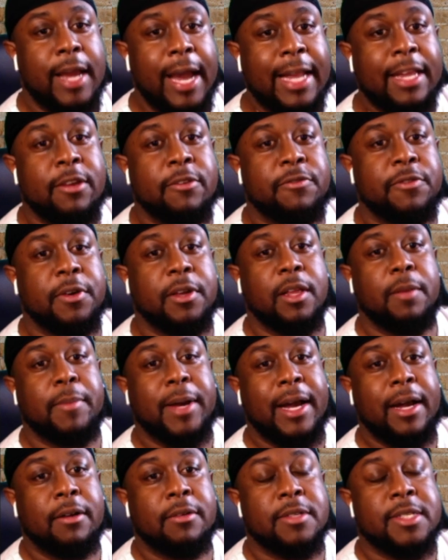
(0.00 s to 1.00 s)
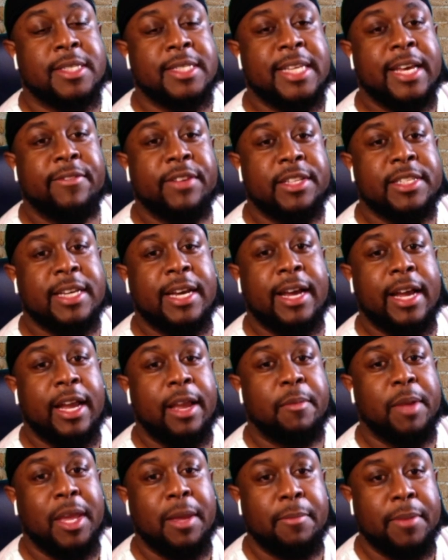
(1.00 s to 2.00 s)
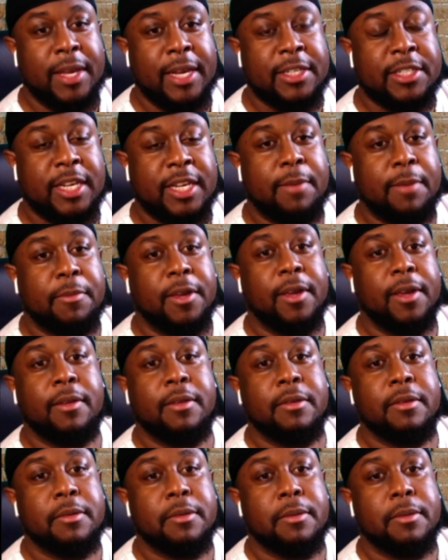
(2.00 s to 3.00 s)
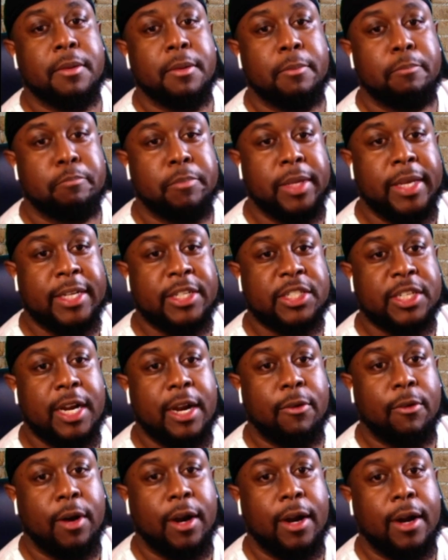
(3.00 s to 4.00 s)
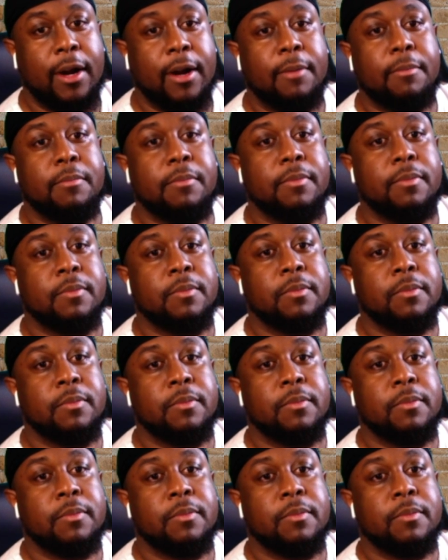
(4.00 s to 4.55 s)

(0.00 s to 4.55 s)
How do you feel about seven-time NBA champion, Big Shot Rob,